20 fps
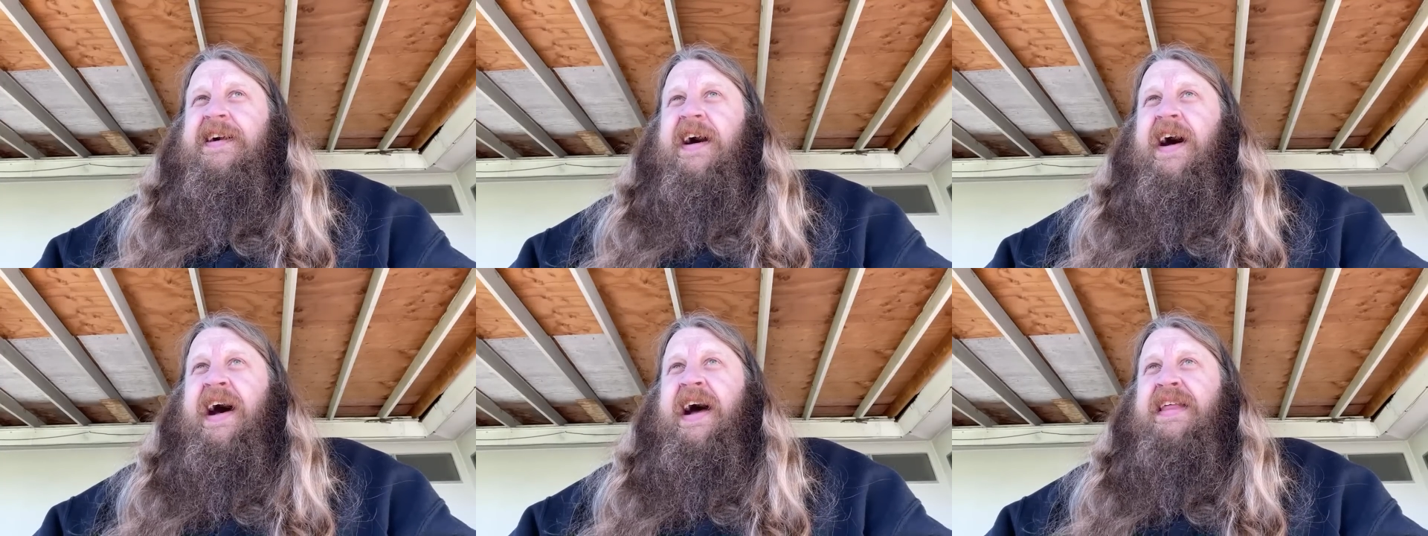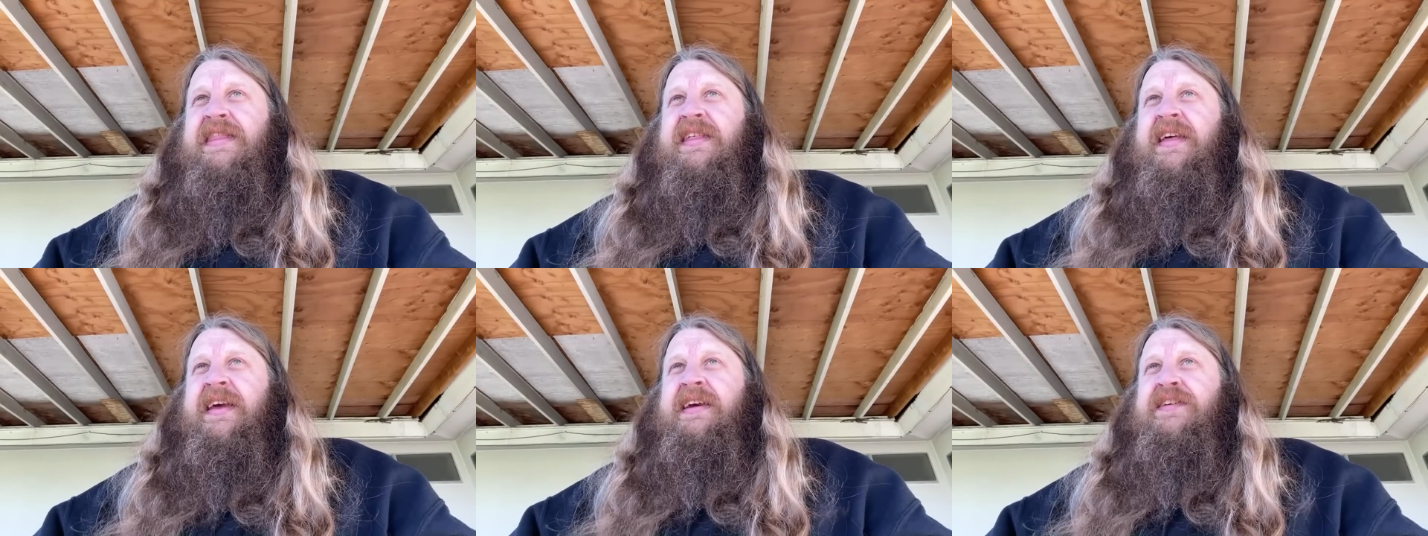I
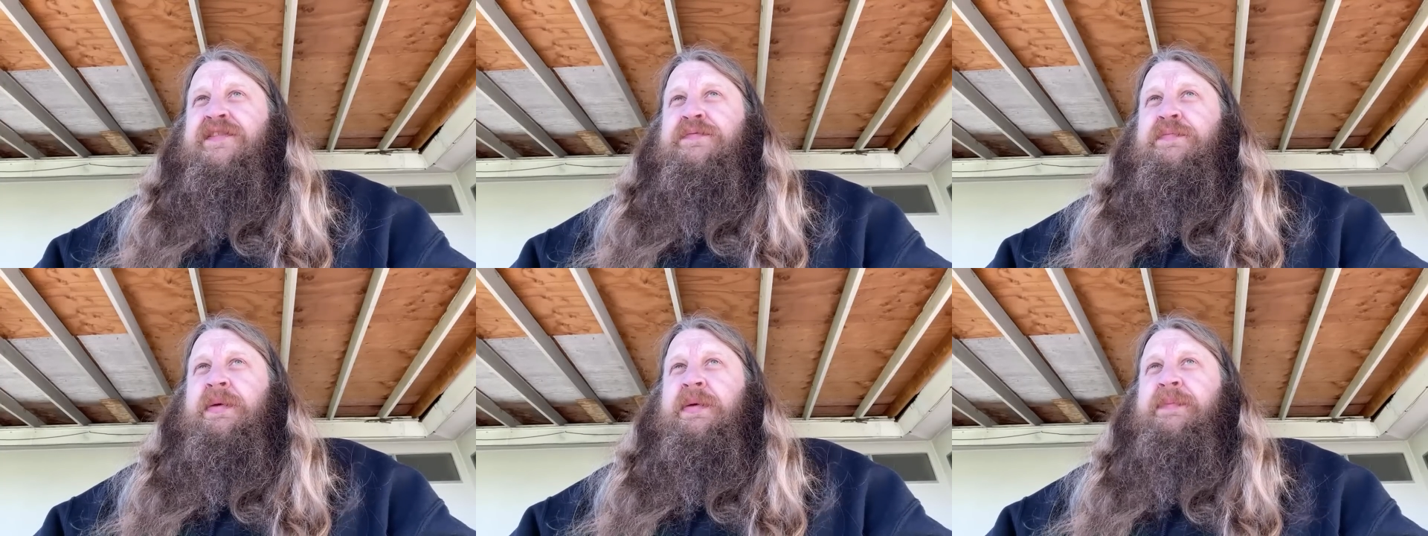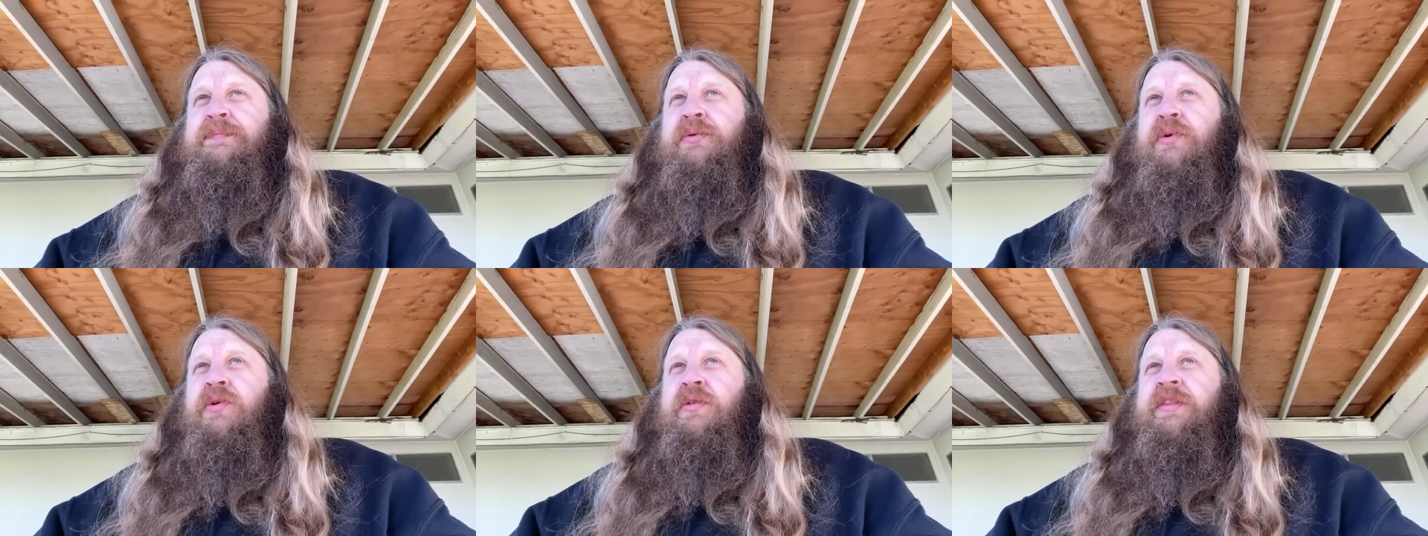think of
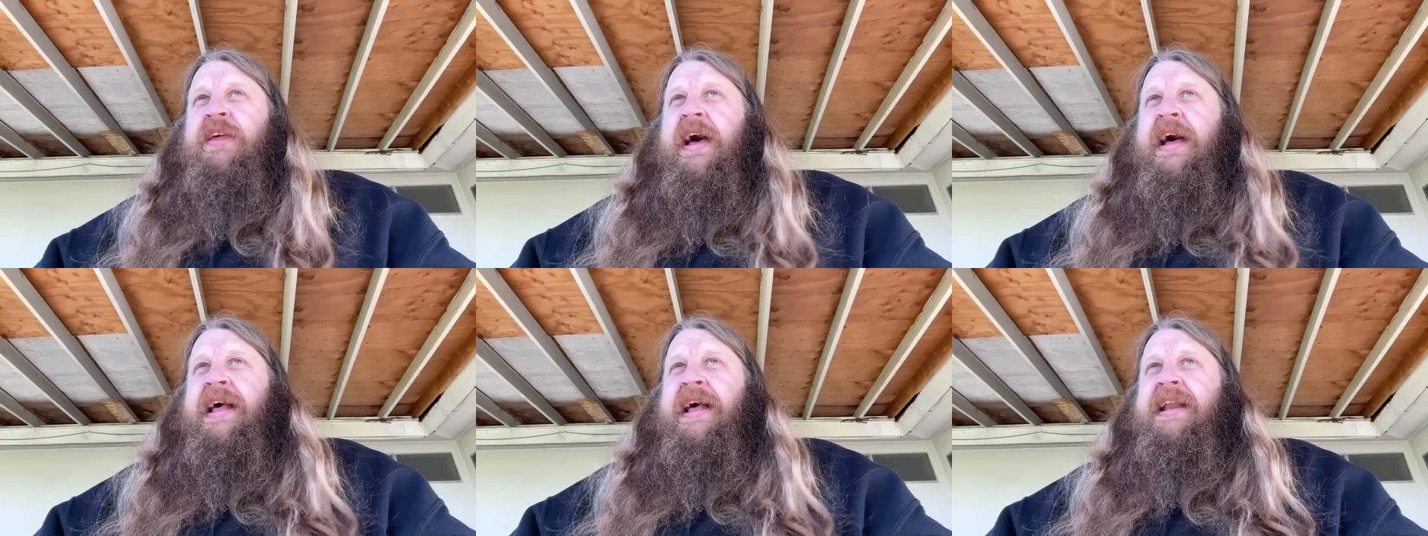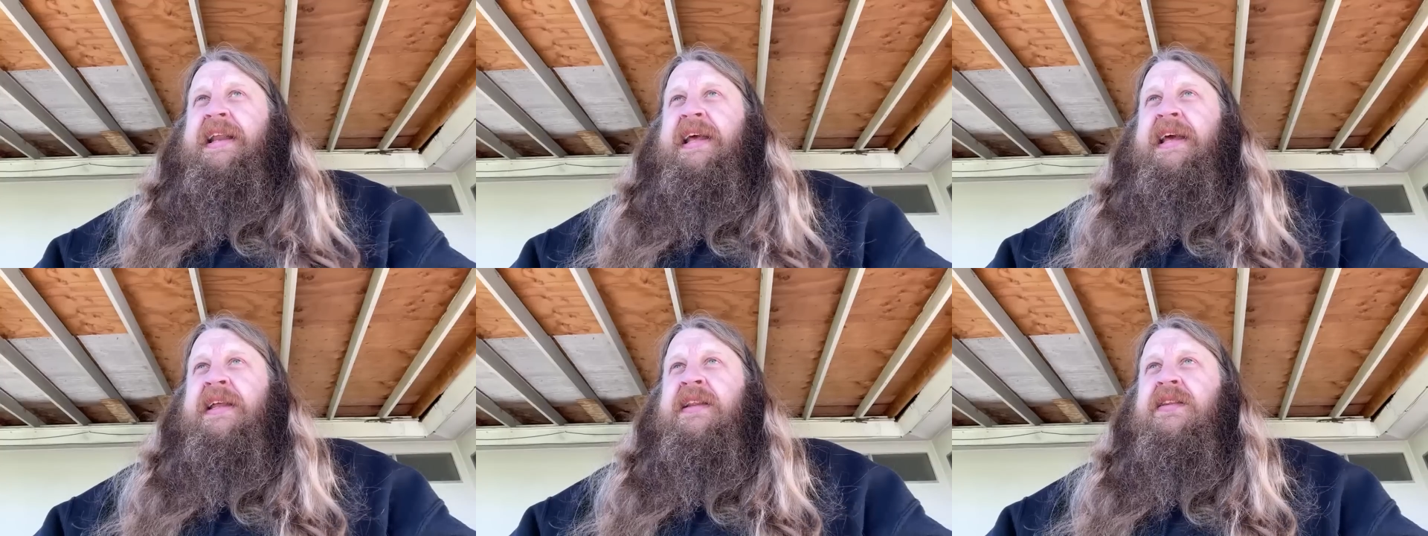people
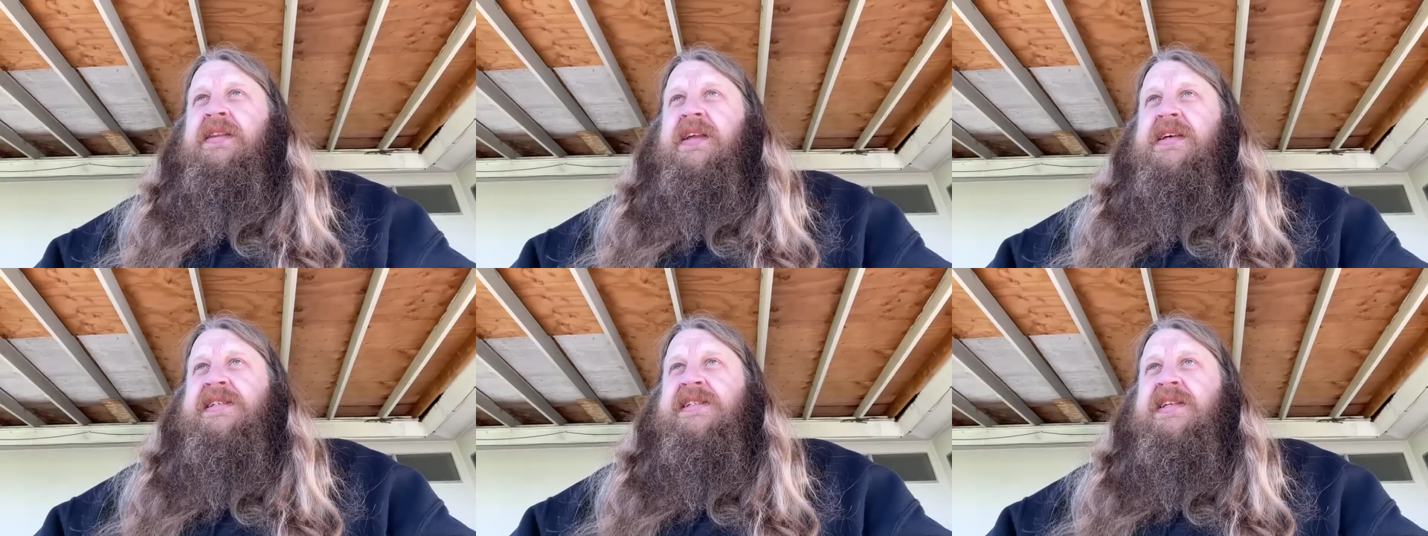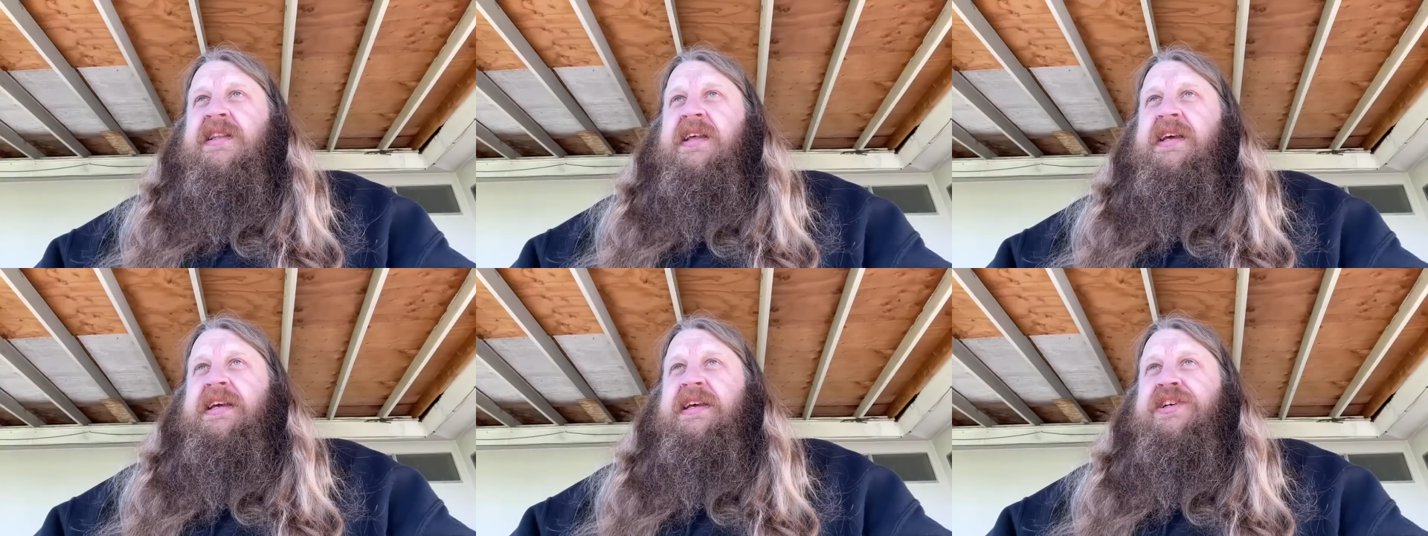that
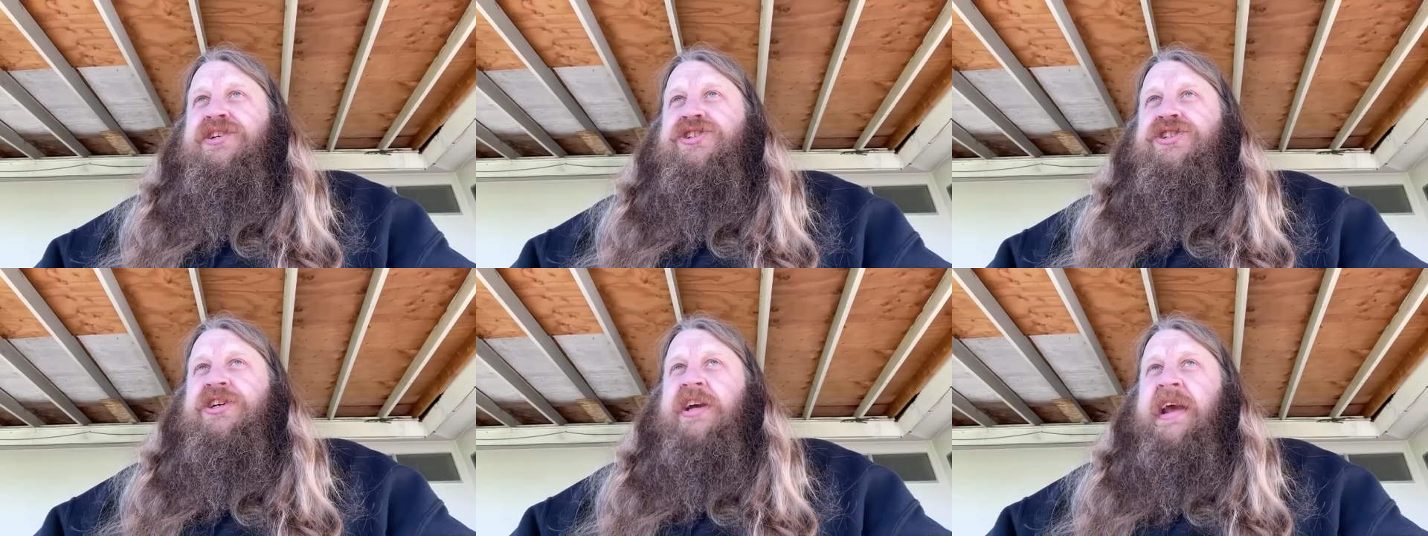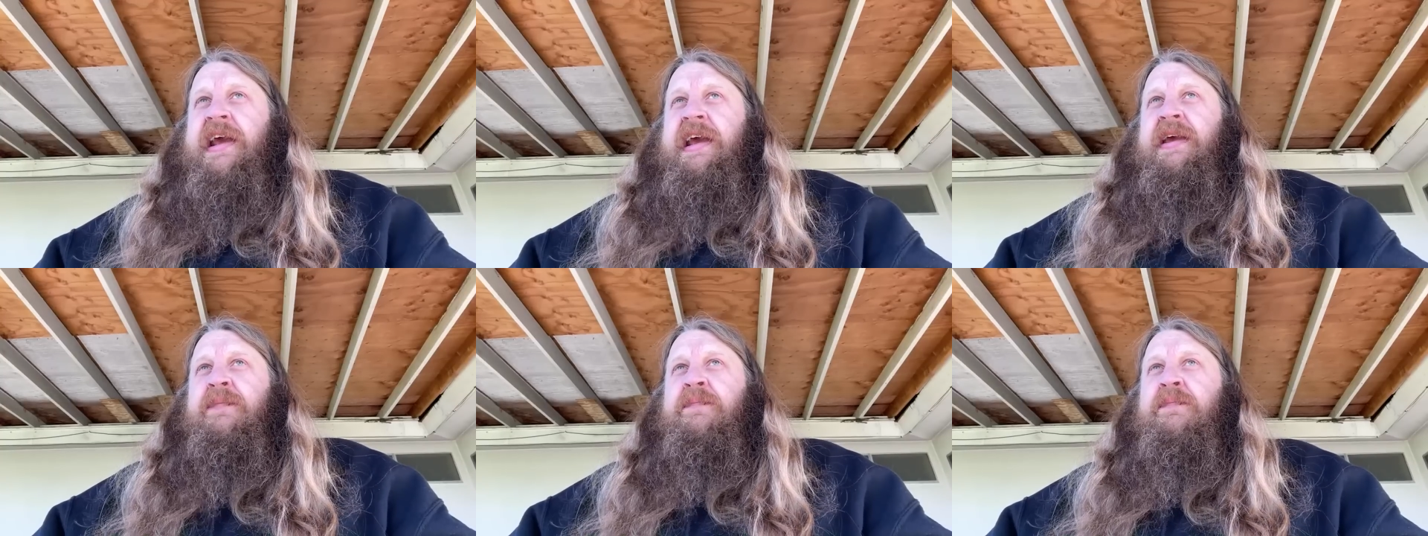endlessly
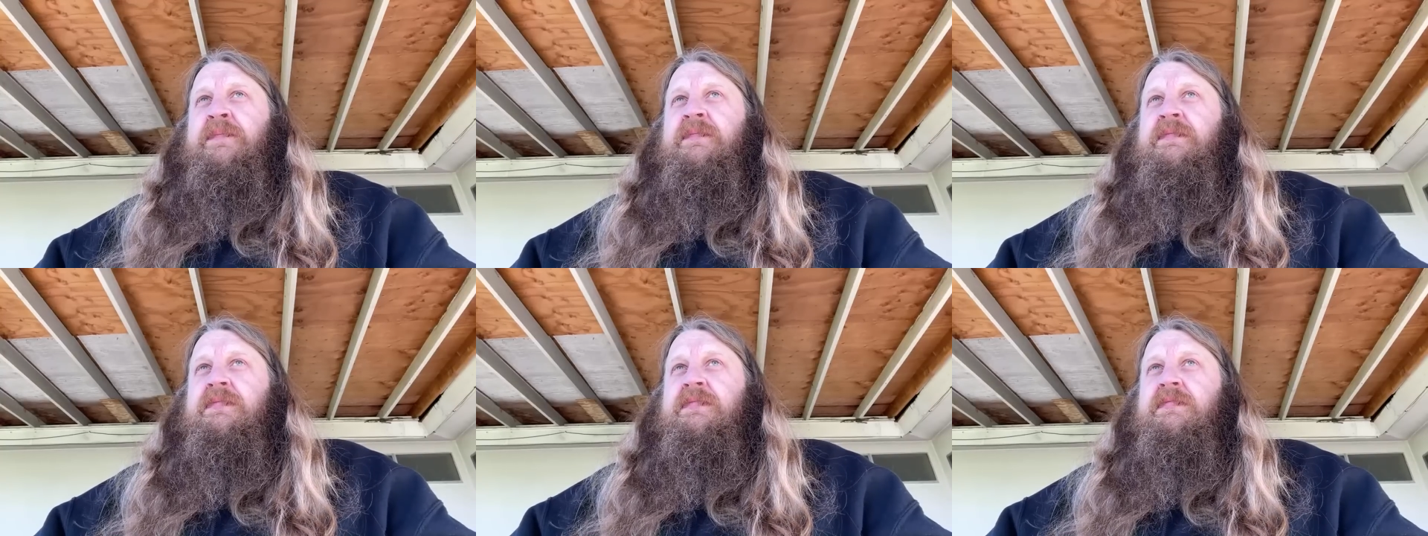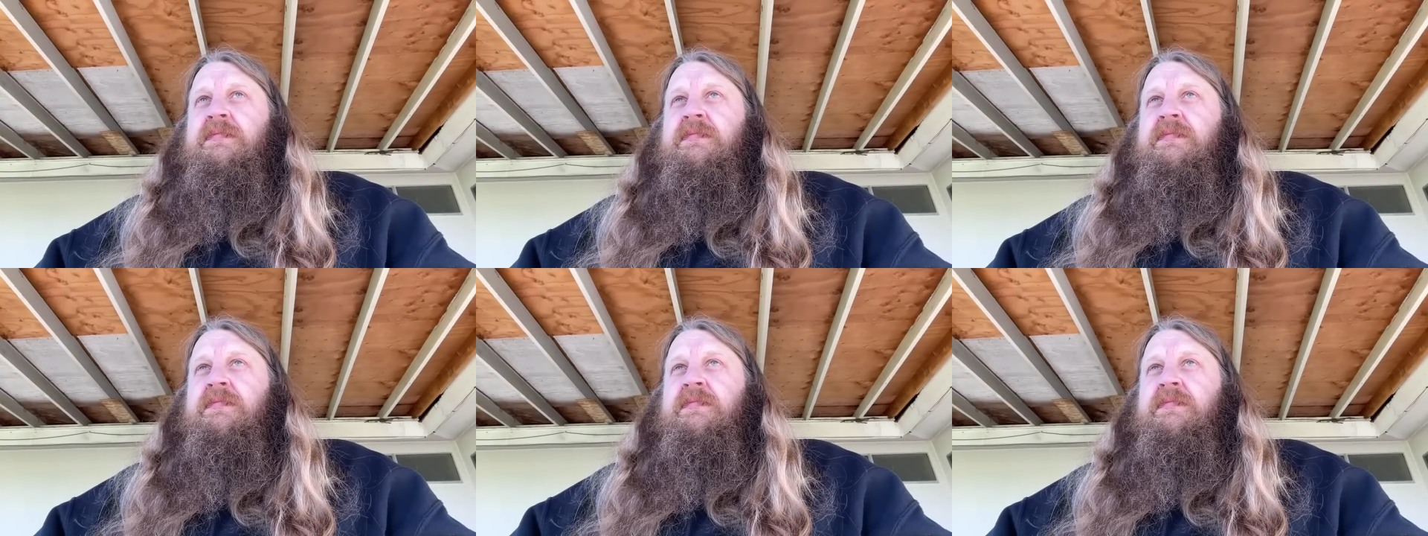shame